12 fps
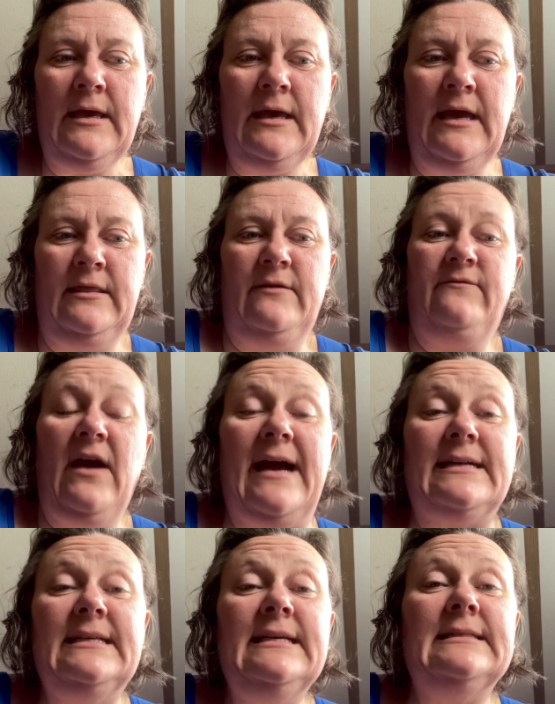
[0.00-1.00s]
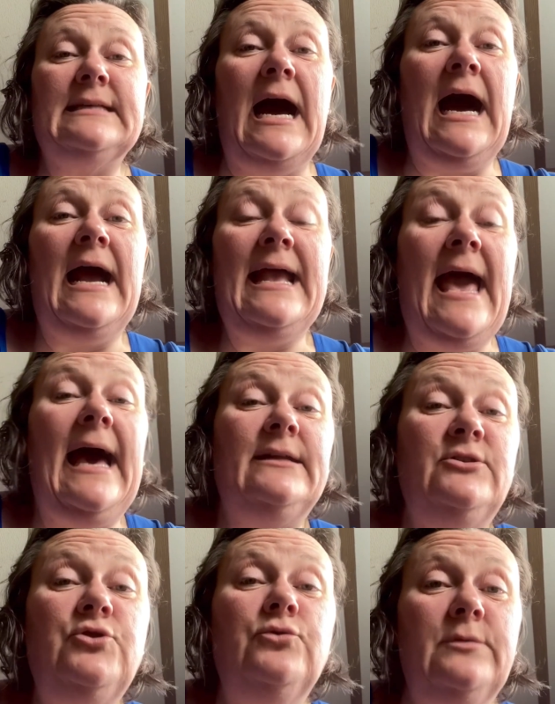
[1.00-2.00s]
And the fact is, I
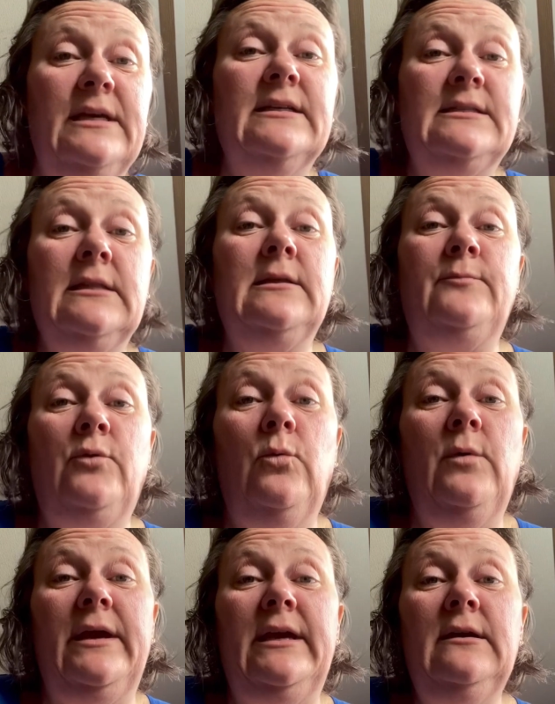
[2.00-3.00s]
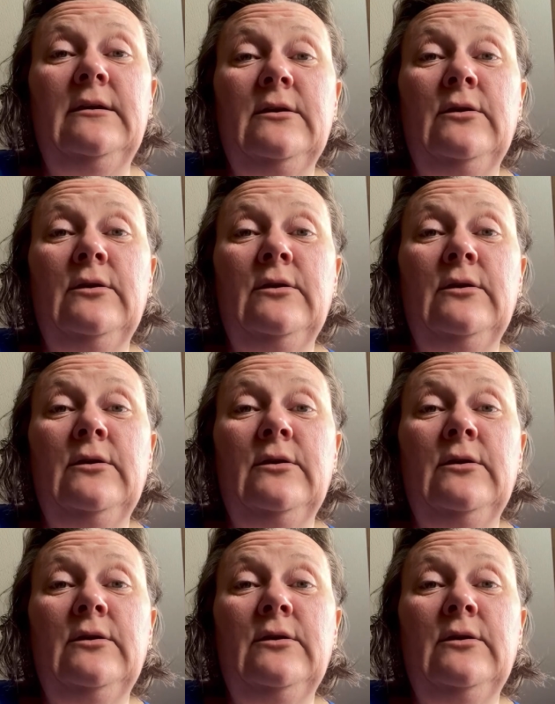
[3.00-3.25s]
had to get to the point